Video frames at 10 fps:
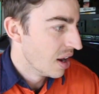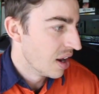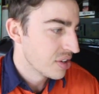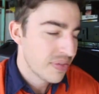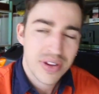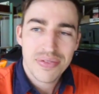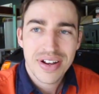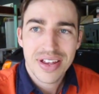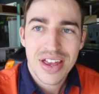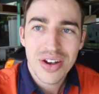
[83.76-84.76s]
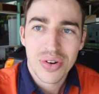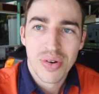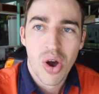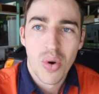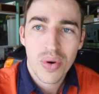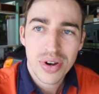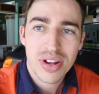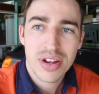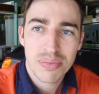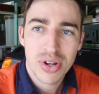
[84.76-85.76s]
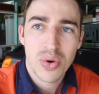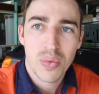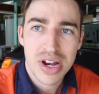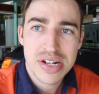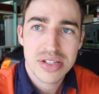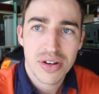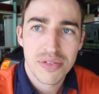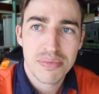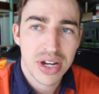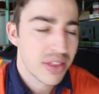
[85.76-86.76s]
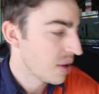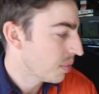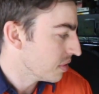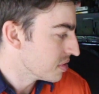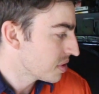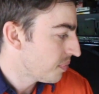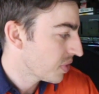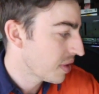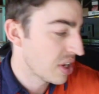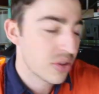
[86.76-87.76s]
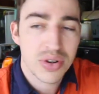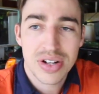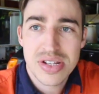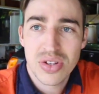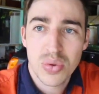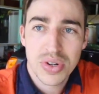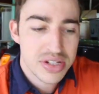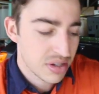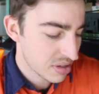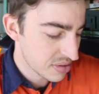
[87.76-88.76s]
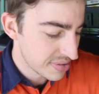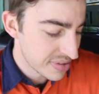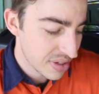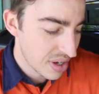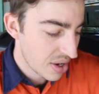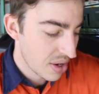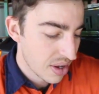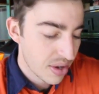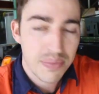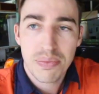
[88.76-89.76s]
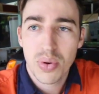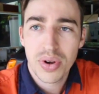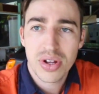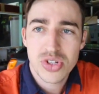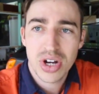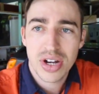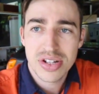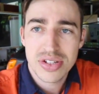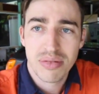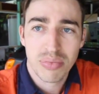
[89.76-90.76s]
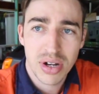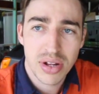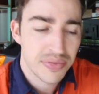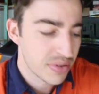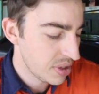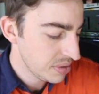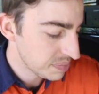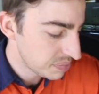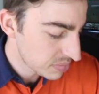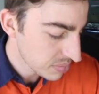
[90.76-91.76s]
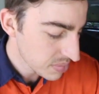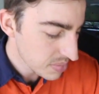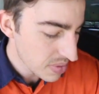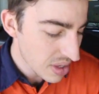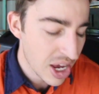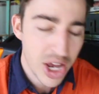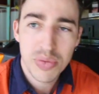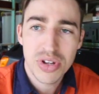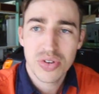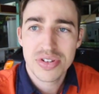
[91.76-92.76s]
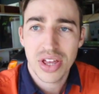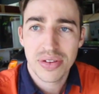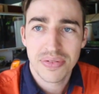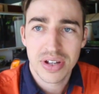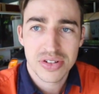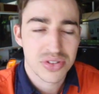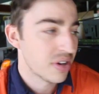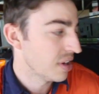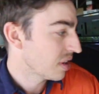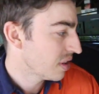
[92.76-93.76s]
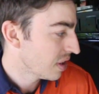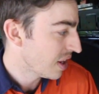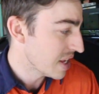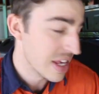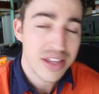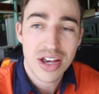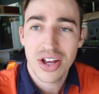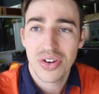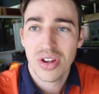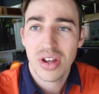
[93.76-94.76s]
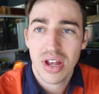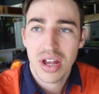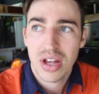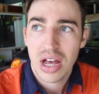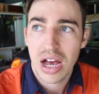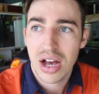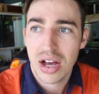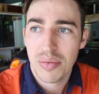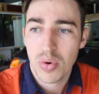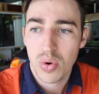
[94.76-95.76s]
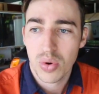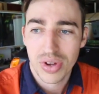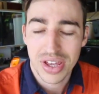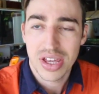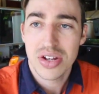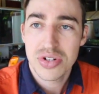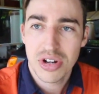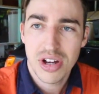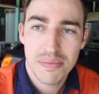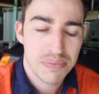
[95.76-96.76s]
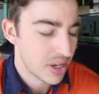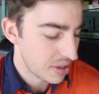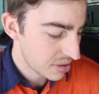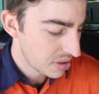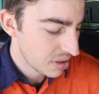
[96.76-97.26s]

I just think, fucking hell, what a complete waste of money that was. That took less than 20 seconds. Boiling a jug is completely free. You can use other things like a heat gun or like a hairdryer, but